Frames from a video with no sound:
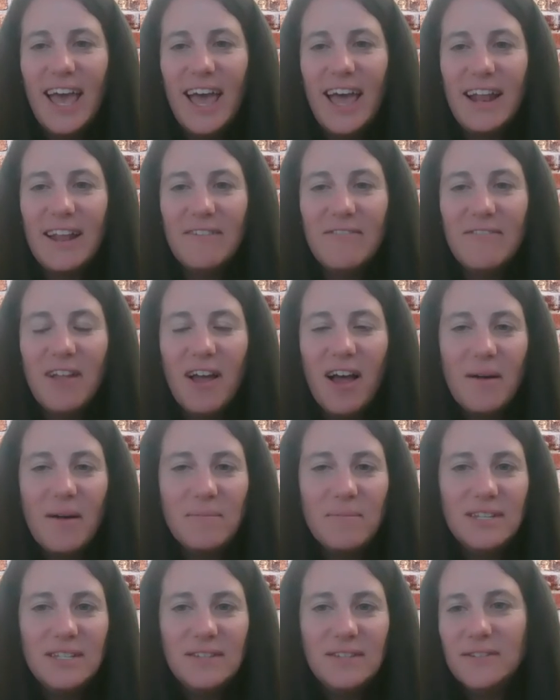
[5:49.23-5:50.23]
And if
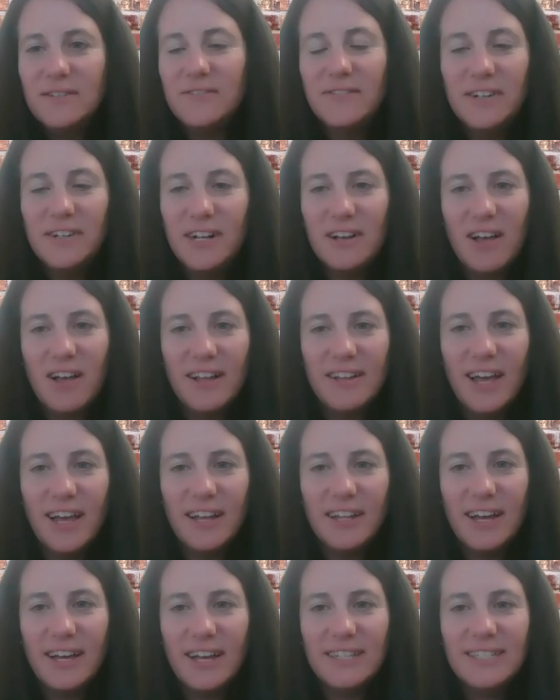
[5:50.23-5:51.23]
not, please feel free to
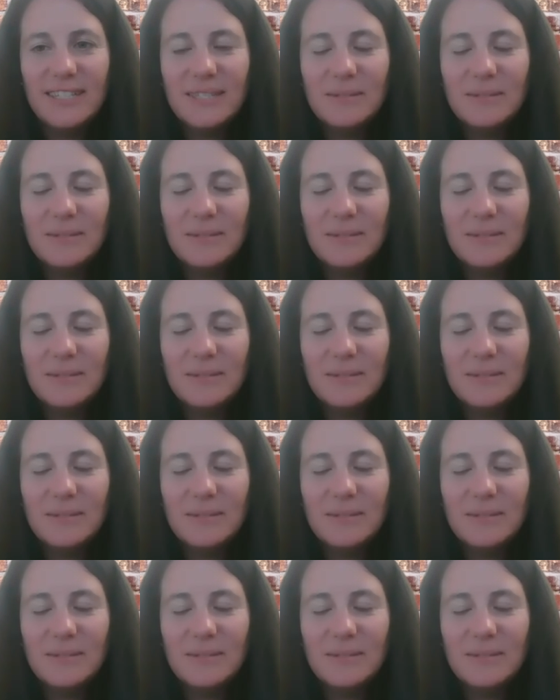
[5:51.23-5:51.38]
contact us.